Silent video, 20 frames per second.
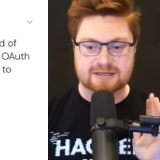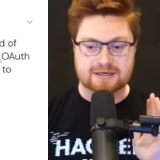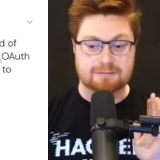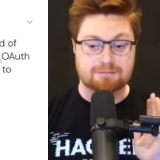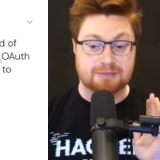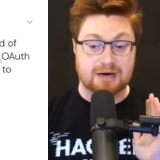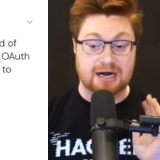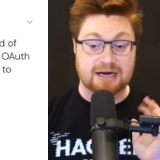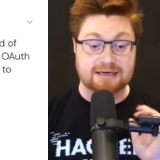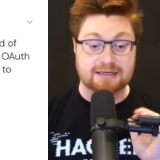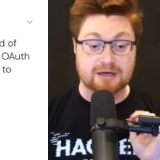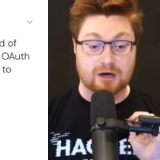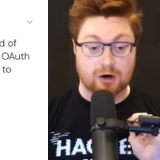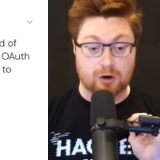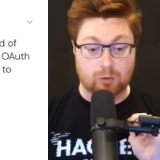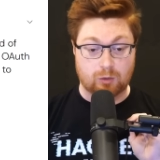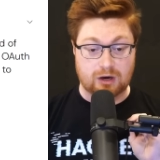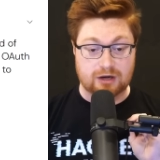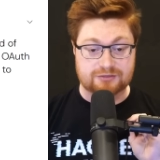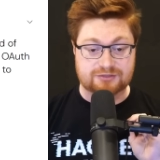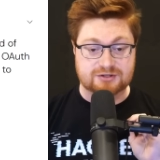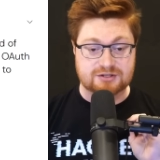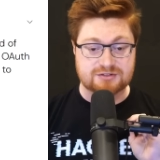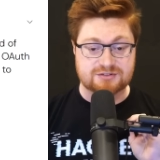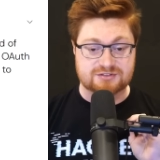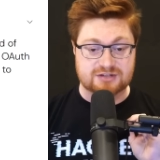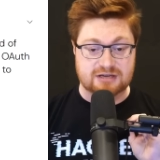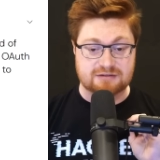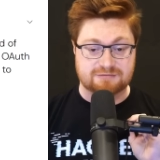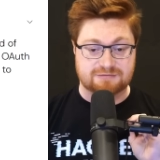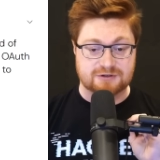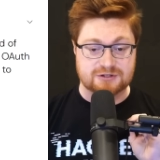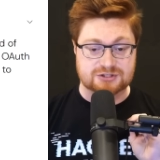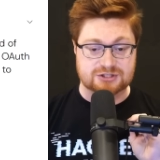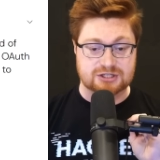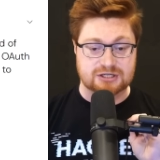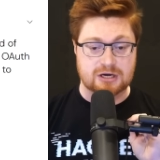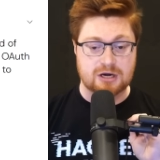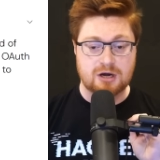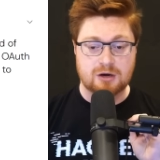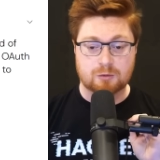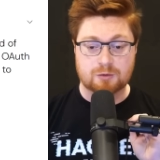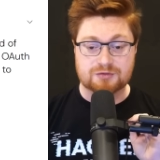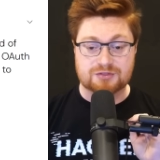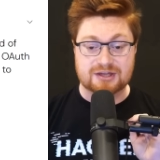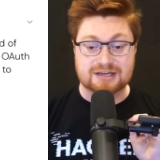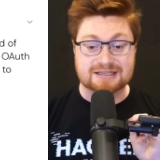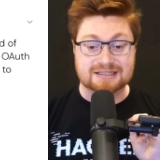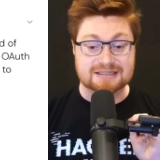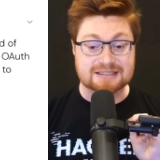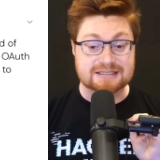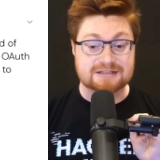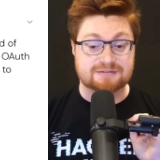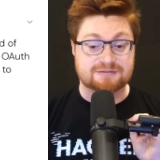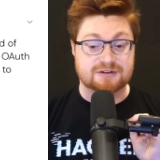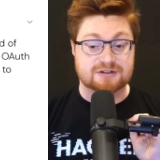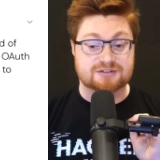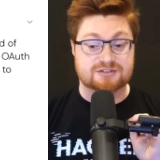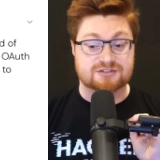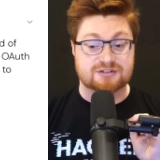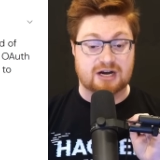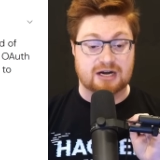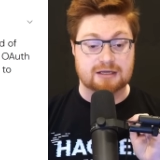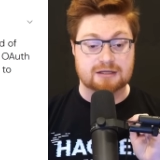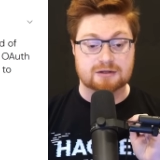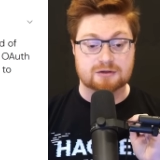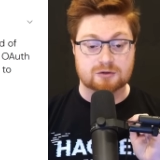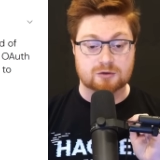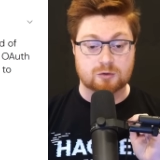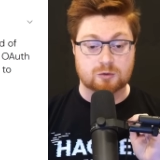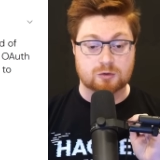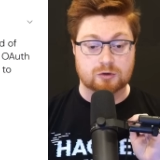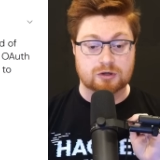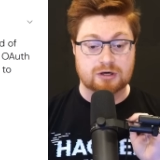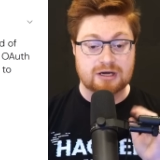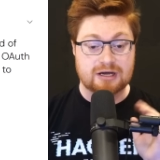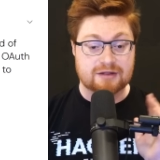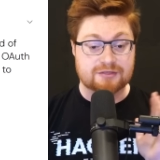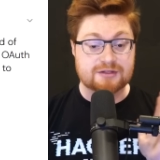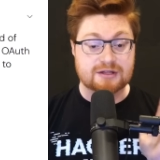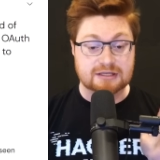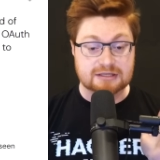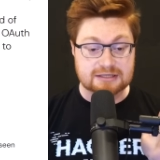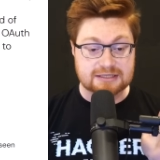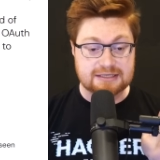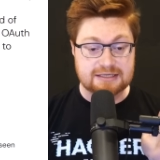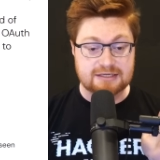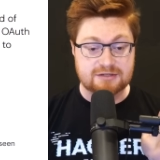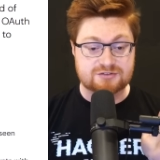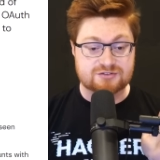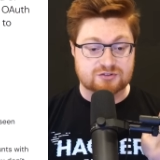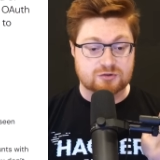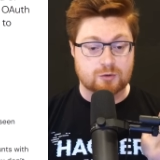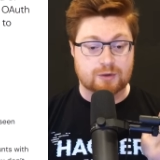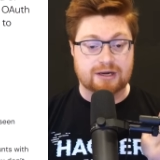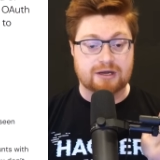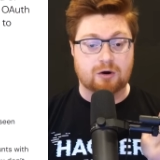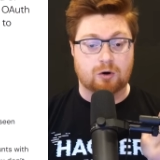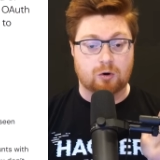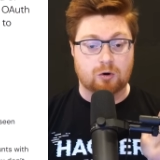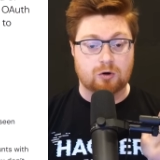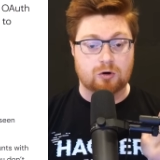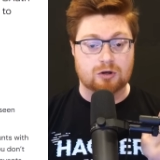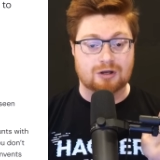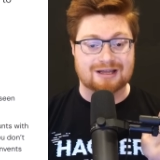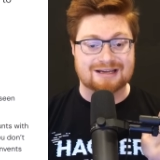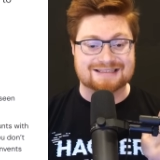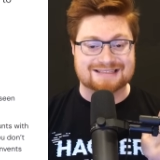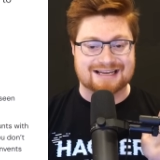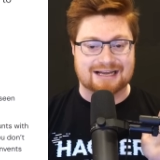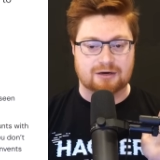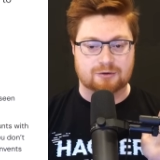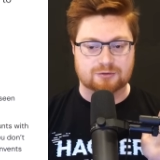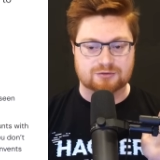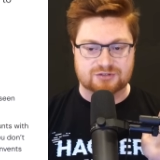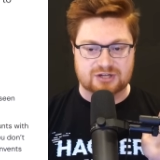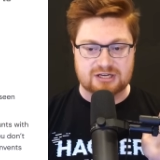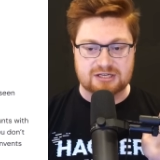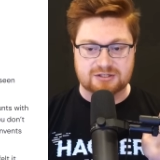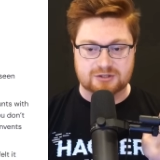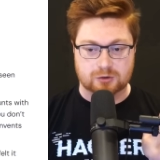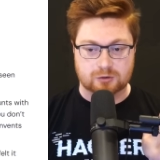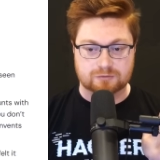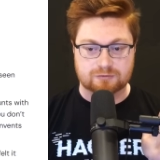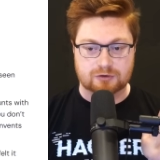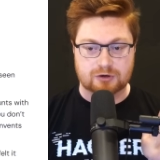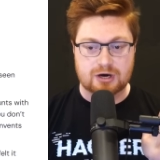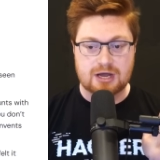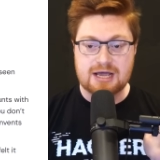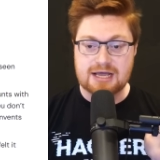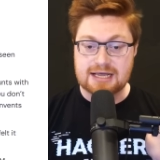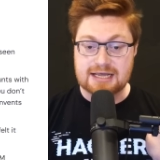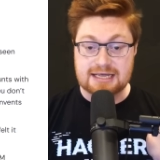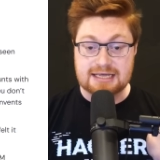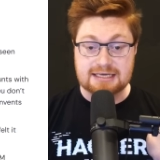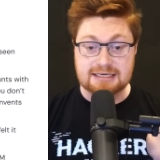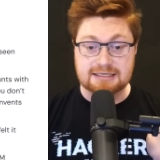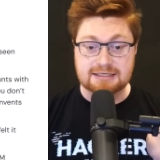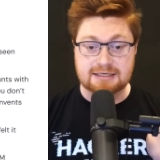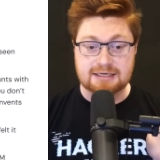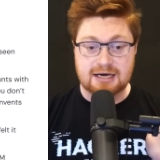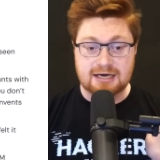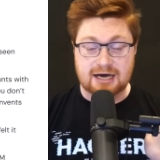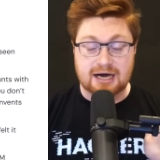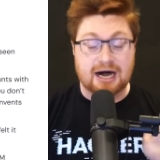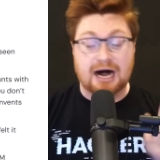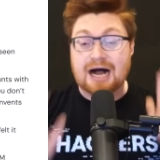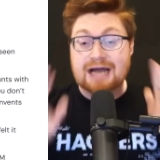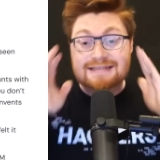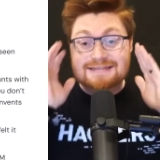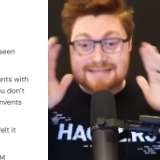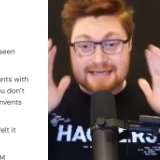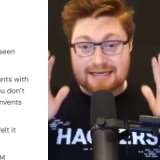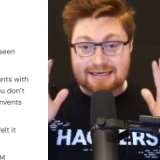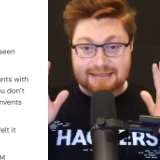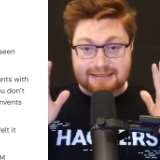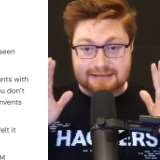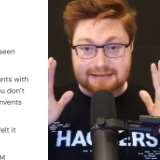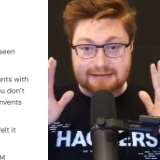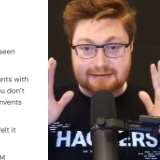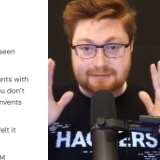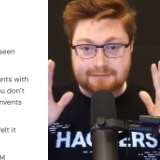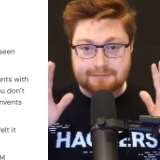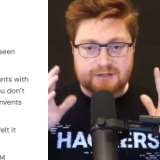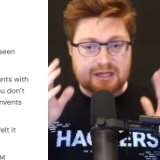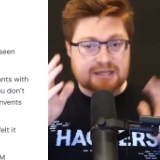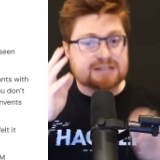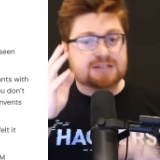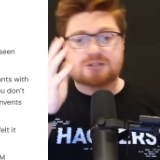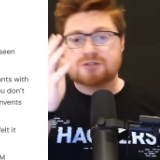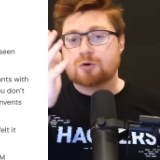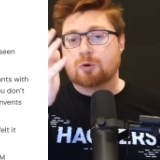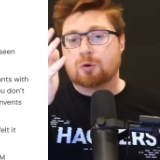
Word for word: combining OAuth consent phishing with a ClickFix-style lure that leads to a whole account takeover in identity, like